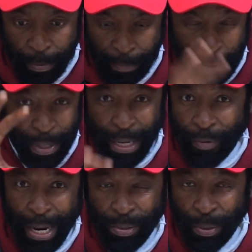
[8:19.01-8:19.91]
maybe you can
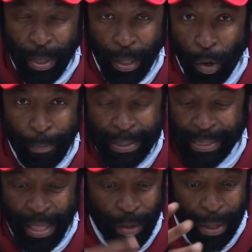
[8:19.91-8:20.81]
write on the comment
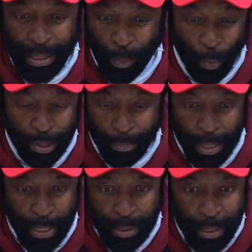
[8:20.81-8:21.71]
section what that word
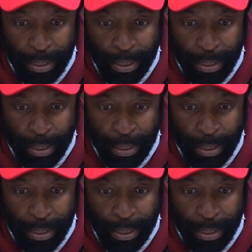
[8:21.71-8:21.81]
means.